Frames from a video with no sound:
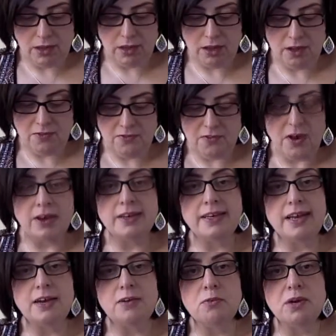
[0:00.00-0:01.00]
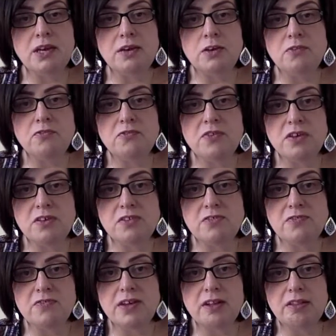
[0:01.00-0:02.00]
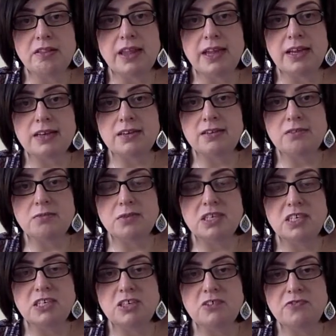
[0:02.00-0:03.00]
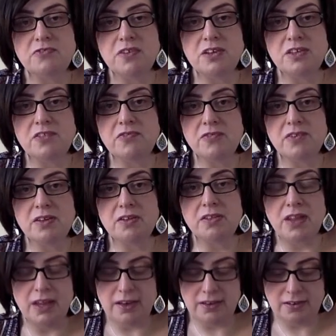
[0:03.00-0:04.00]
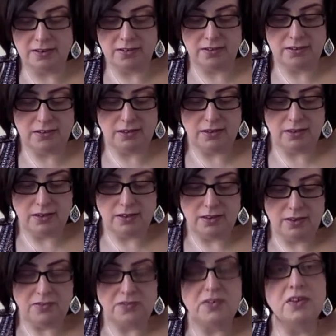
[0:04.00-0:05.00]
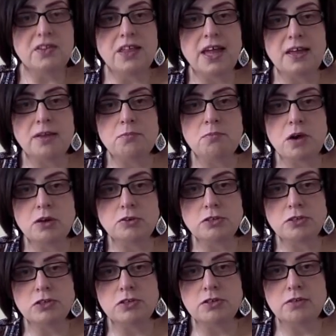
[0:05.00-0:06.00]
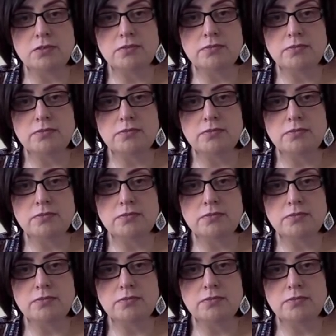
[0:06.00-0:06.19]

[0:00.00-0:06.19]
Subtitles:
I find out when you first felt that. When did you first feel that? Feel that emotion.